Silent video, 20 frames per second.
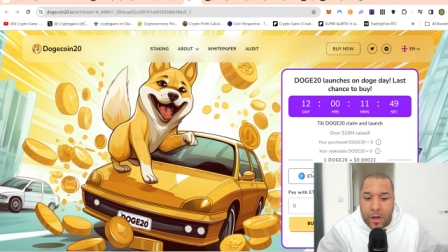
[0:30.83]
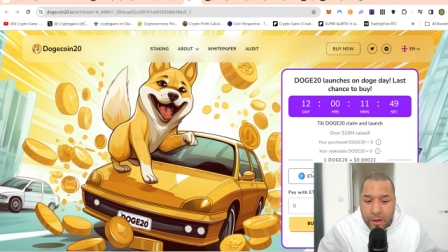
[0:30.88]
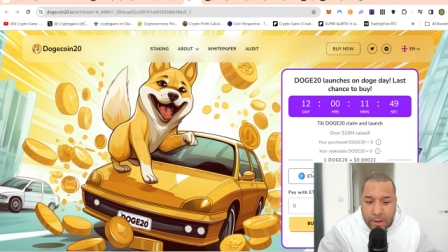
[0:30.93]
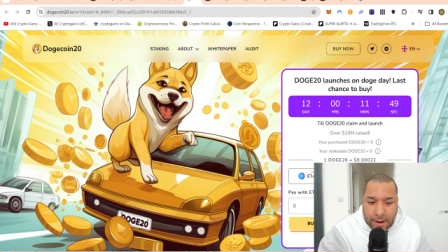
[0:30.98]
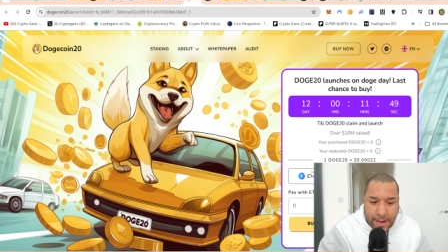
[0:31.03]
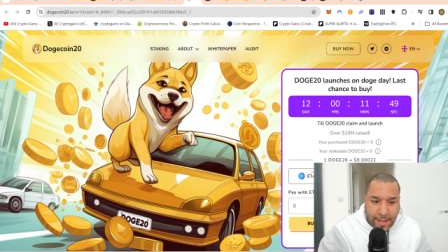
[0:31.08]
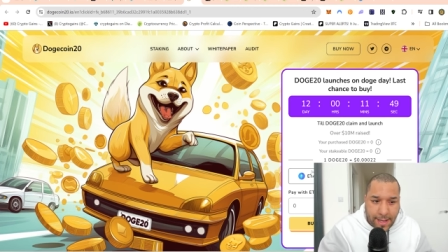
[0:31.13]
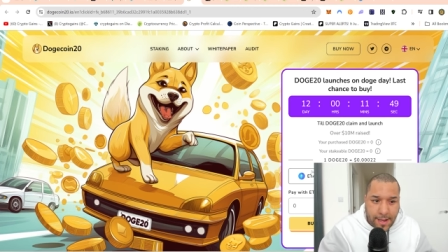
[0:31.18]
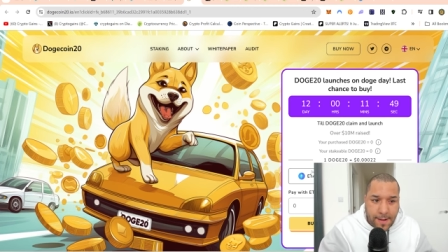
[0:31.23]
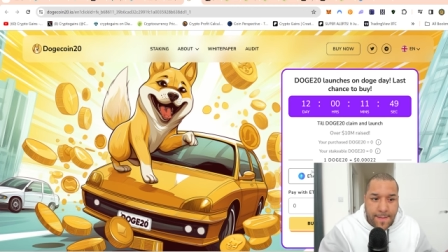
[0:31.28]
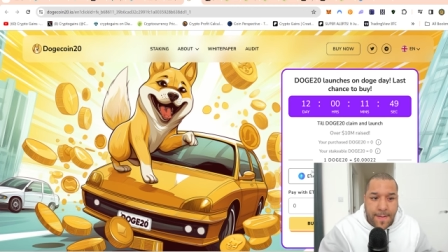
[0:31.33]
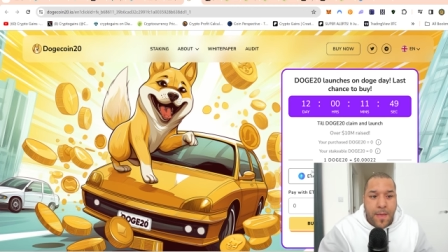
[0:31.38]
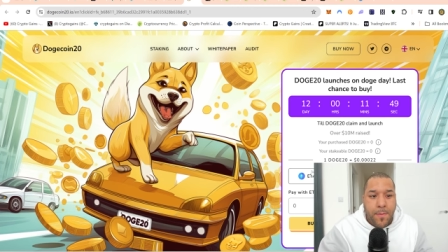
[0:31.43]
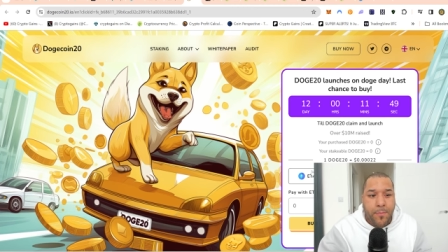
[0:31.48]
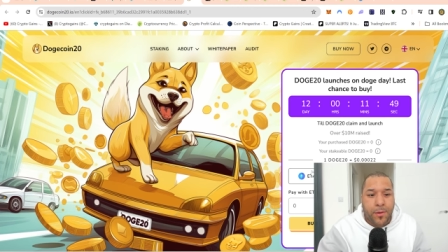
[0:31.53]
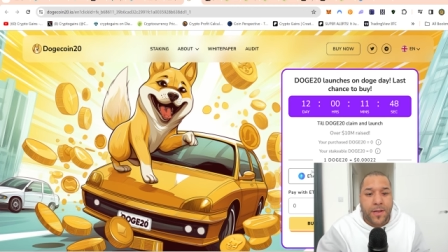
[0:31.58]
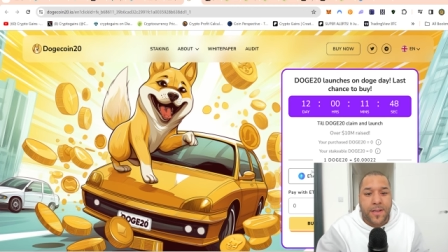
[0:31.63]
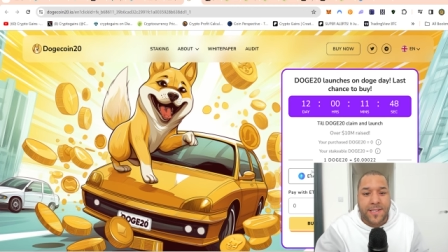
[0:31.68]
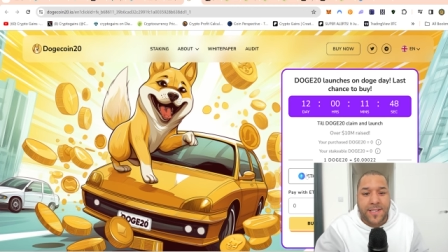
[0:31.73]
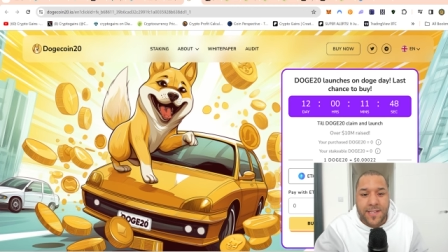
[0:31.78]
early
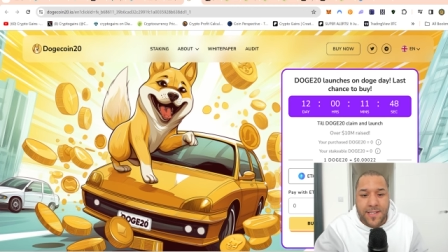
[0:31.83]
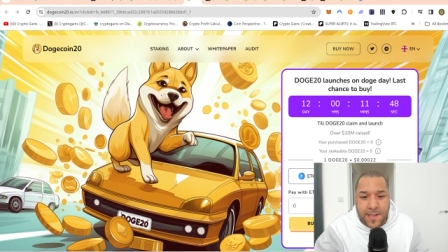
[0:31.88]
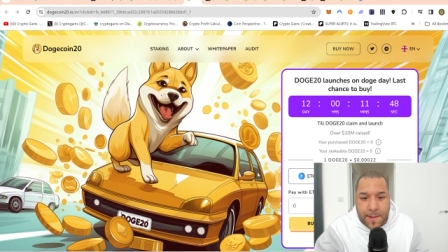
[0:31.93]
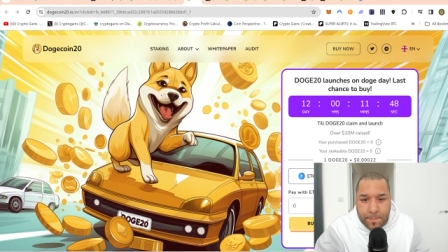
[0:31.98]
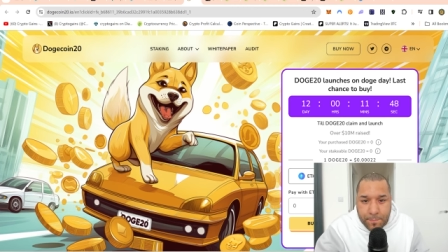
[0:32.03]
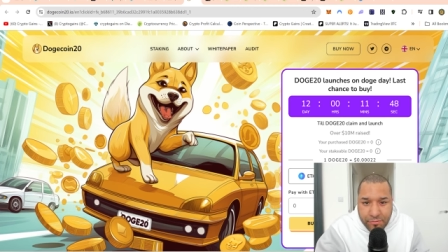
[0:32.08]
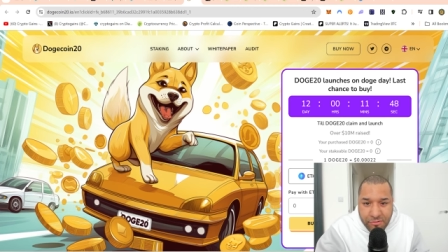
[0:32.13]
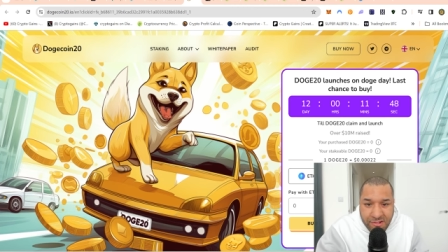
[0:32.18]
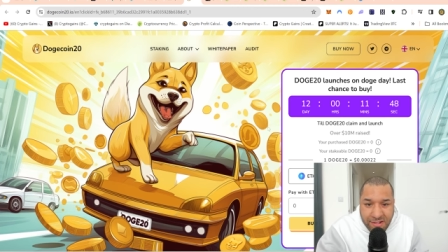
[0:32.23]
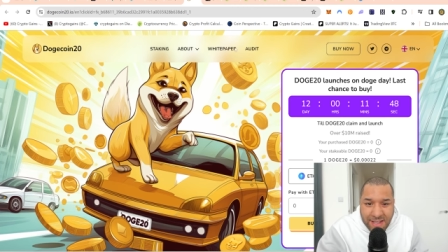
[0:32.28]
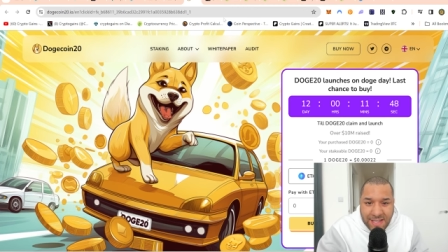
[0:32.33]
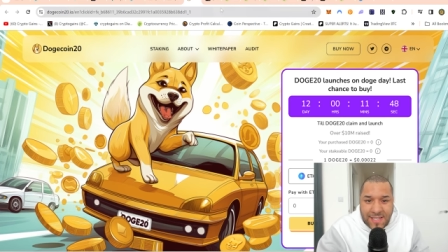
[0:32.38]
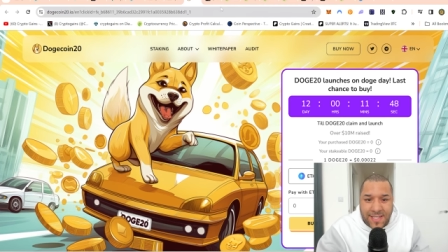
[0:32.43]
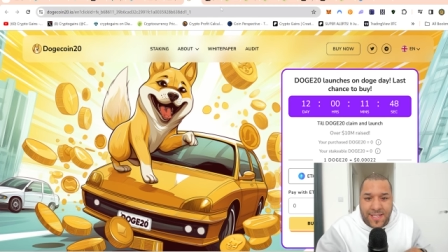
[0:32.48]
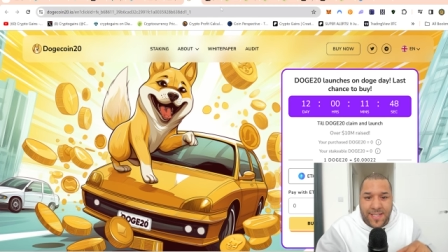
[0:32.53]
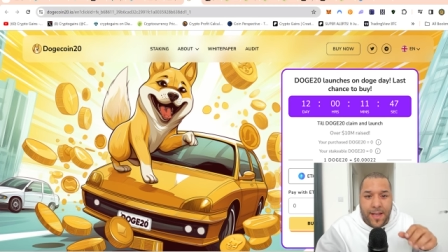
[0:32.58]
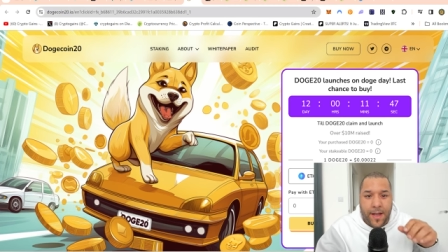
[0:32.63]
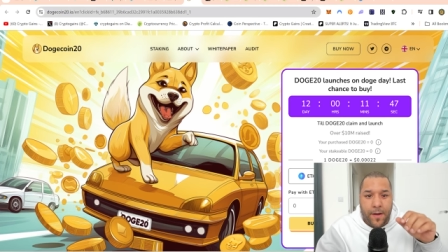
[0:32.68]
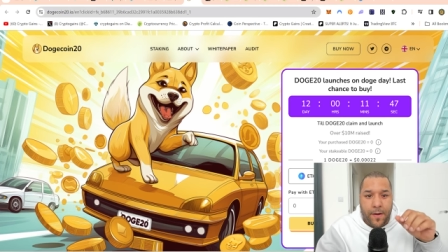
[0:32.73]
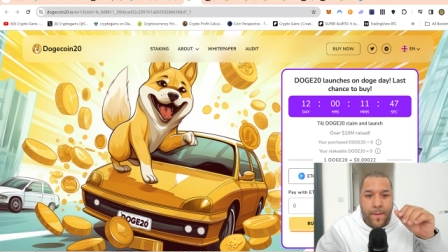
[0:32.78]
because it's a
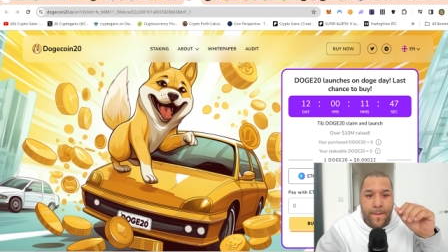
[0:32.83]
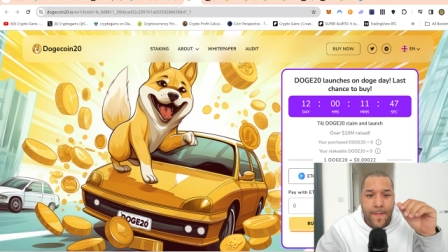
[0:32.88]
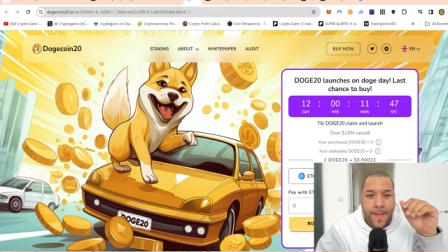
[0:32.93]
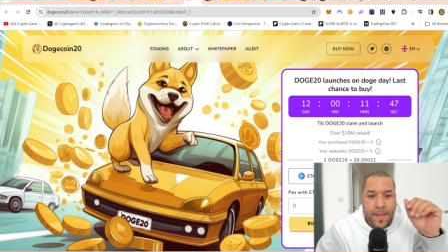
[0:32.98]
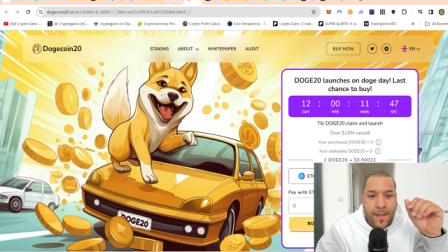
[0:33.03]
pre-sale.